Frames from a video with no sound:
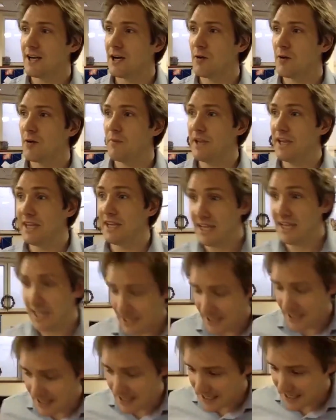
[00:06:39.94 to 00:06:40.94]

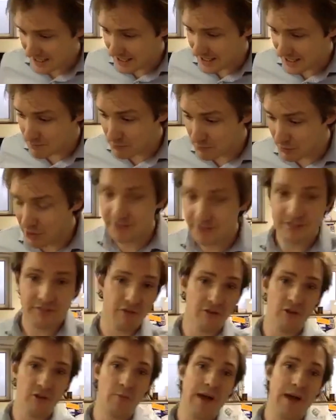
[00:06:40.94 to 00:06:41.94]
He burst
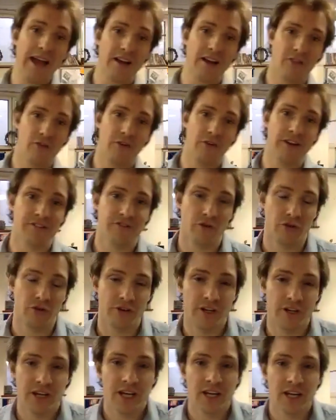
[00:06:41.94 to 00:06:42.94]
through the back of the restaurant
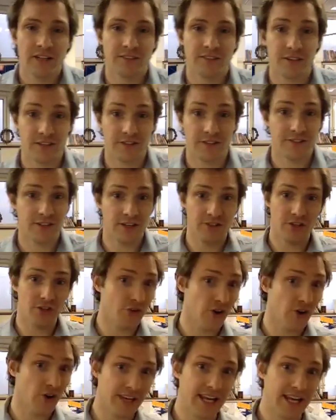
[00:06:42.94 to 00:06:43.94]
to
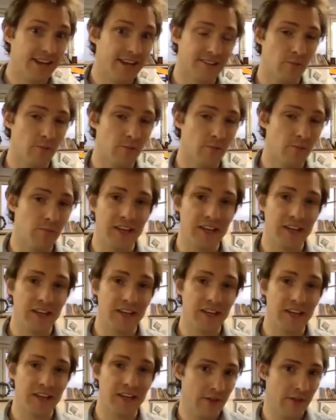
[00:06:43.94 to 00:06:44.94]
try and get into the basement
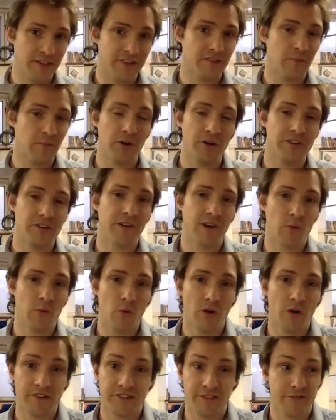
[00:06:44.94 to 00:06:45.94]
where this supposed ring
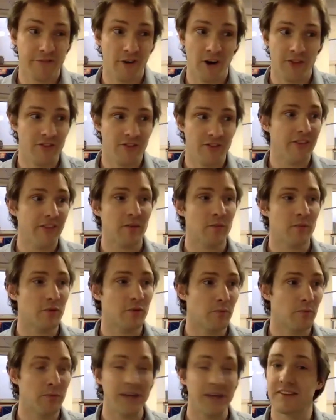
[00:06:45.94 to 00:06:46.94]
was, to find nothing
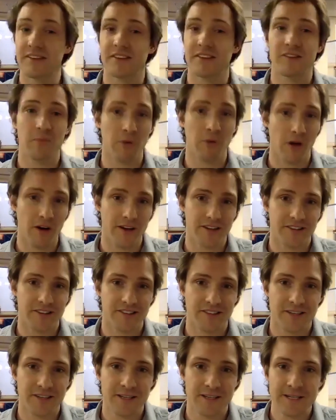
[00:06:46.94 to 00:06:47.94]
but pizza supplies.
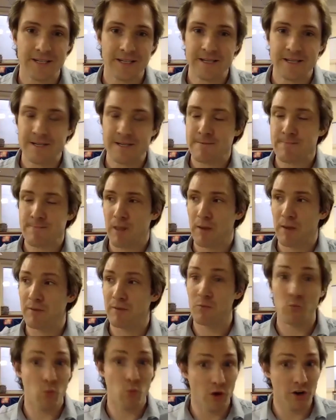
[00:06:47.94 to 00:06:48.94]
I
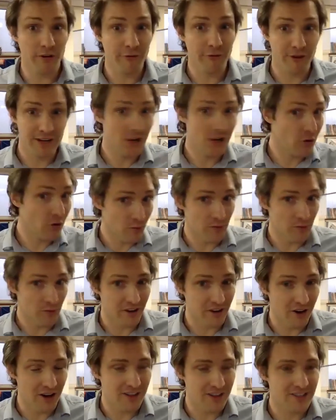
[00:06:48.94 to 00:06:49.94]
mean, wonderfully, no one was
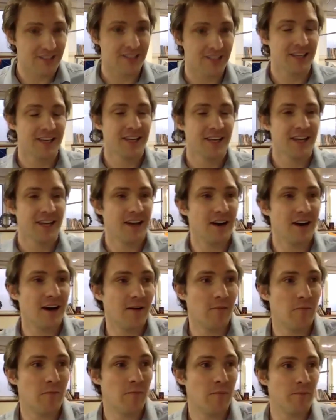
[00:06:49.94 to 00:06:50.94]
hurt.
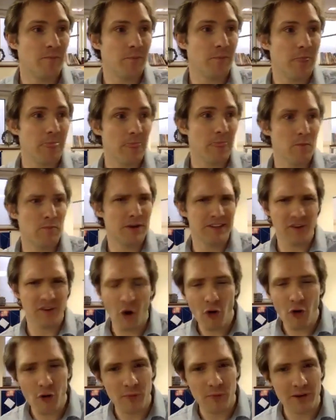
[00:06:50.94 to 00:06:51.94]
But it's
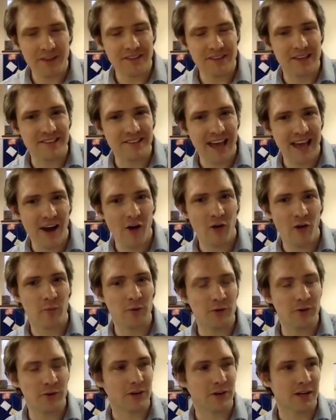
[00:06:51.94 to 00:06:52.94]
horrible, isn't it? It's terrible,